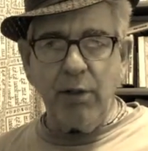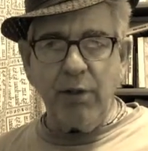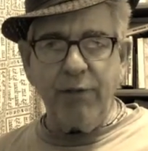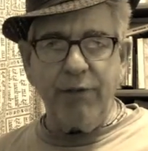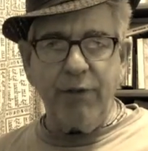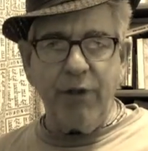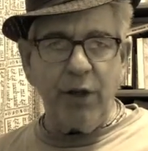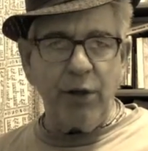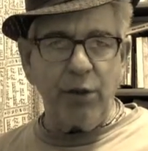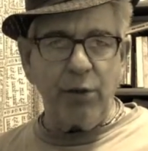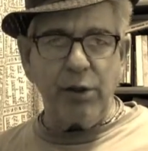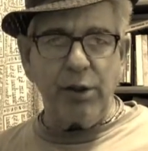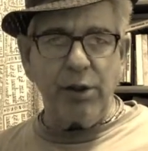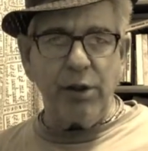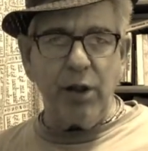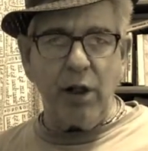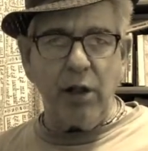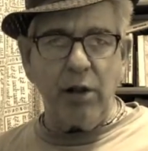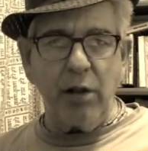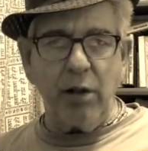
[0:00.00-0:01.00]
My father was
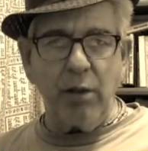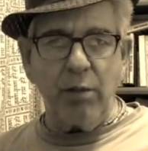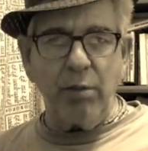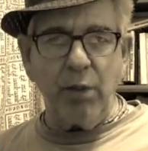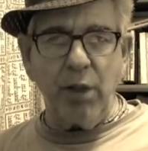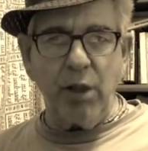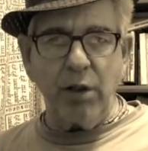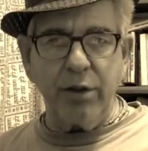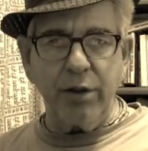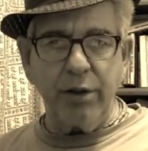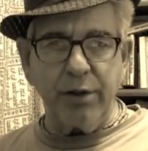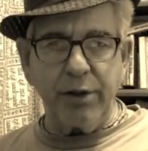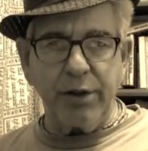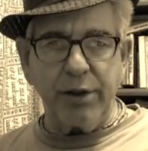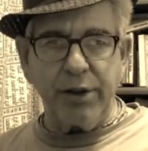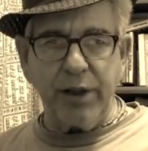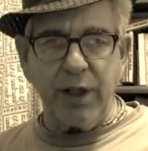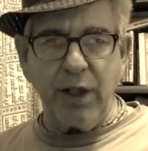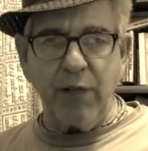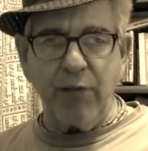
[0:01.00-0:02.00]
not among those
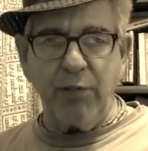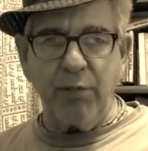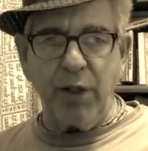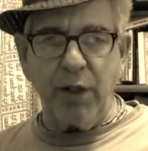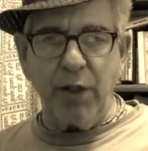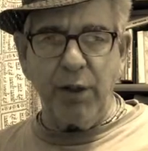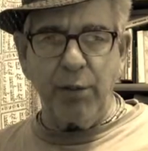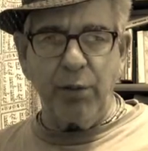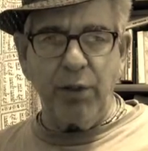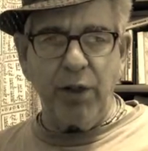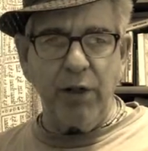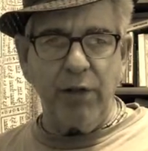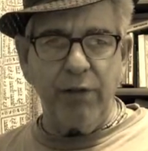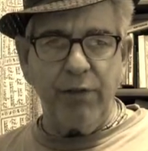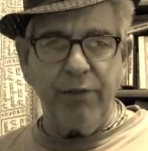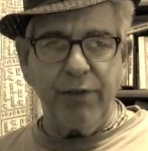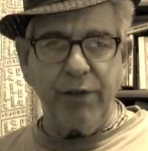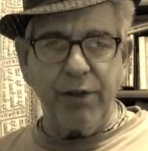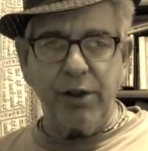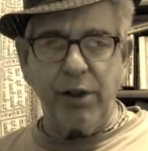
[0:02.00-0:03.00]
saved by the
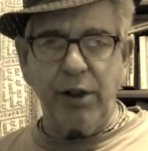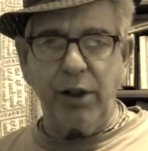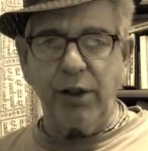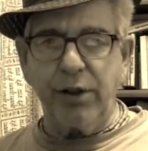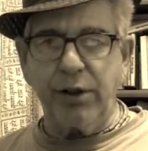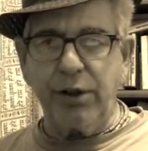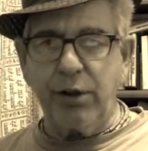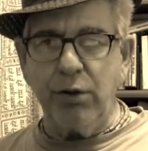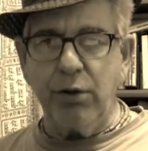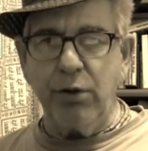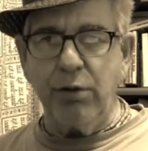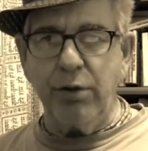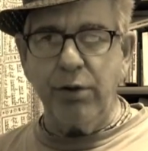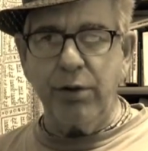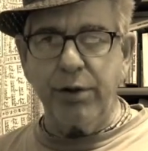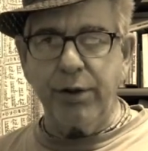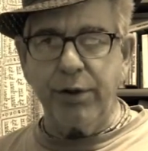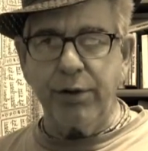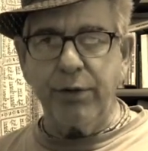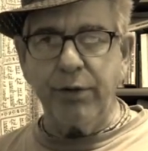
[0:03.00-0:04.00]
brave fishing
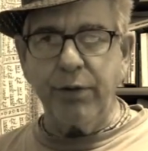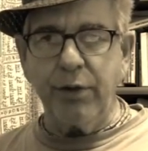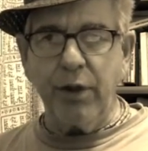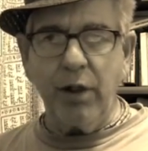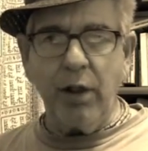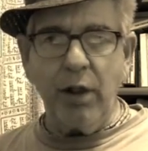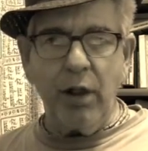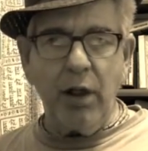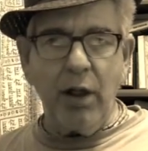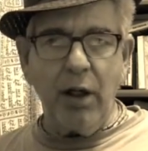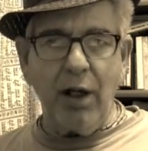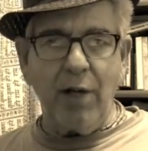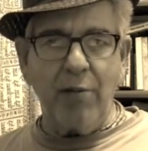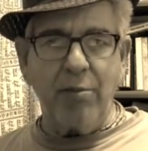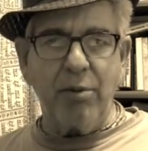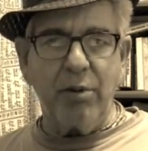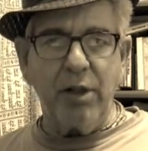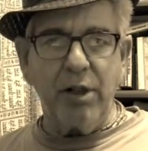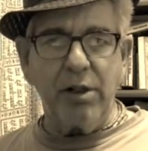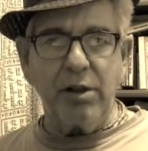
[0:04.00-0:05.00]
schooners of
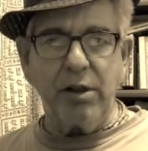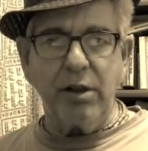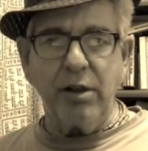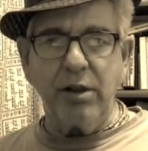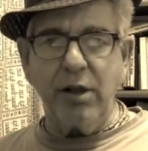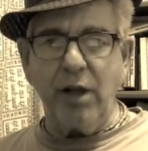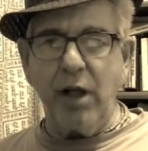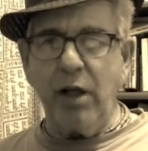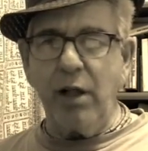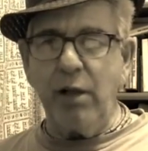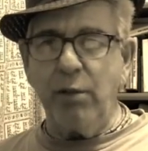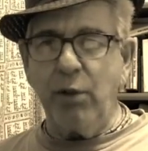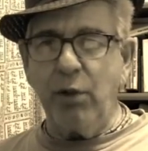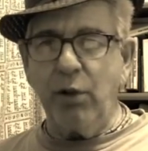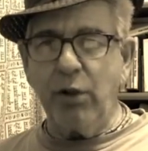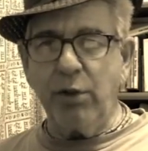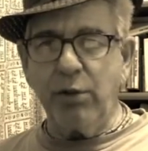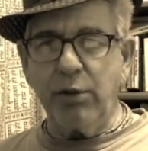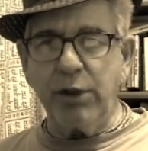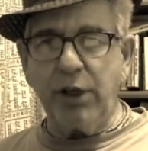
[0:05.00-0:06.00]
Operation
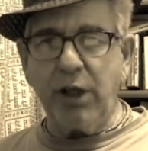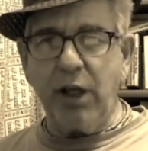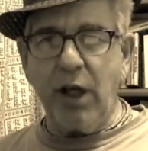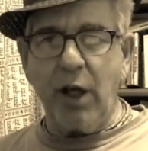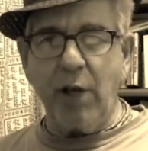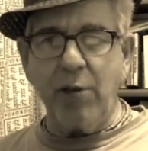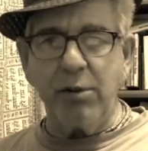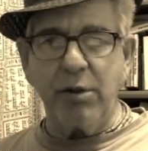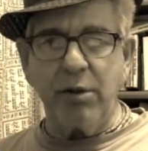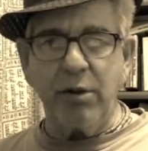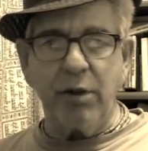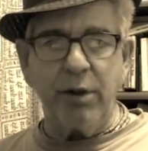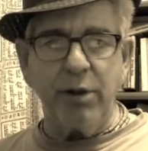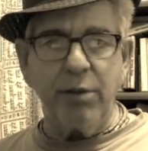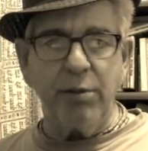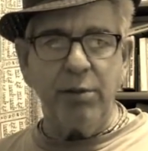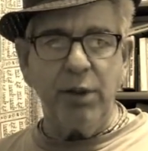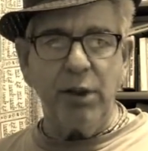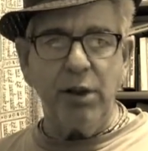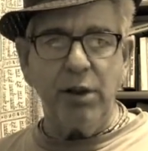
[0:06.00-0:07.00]
Dynamo. He was captured on
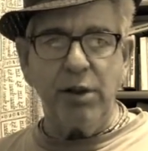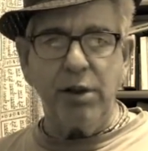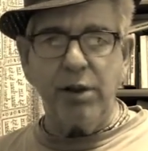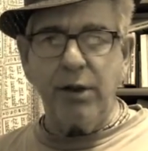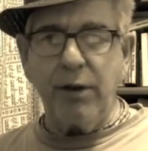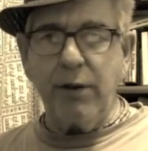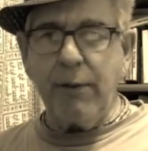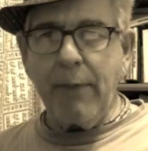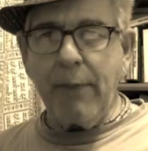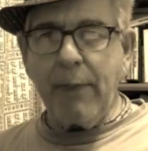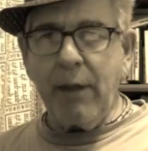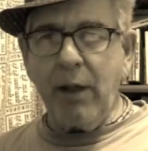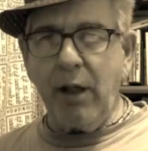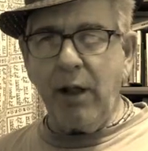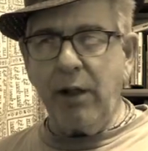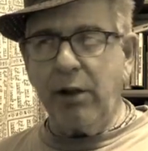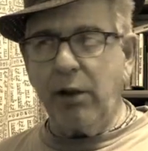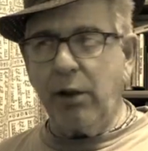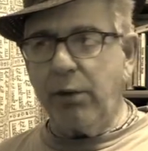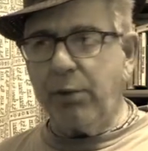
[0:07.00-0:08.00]
the beach
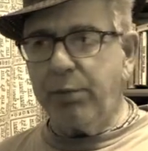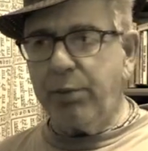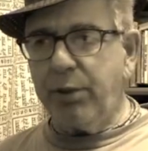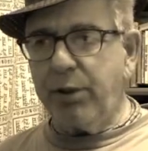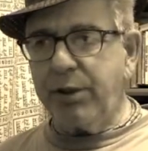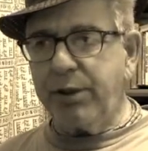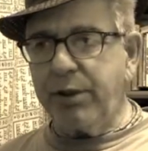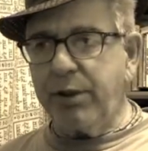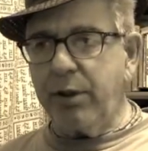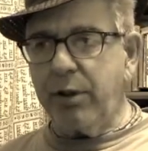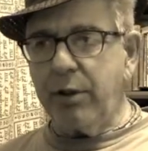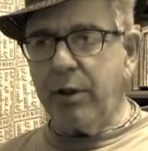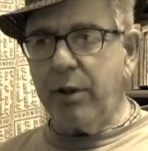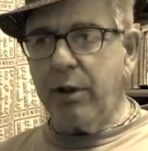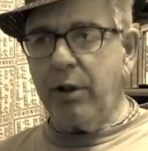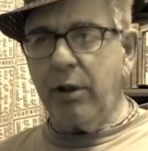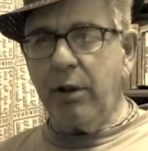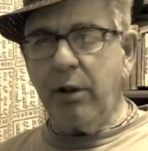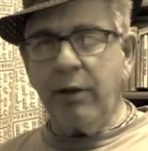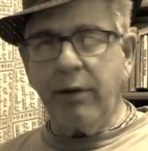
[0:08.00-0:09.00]
and held prisoner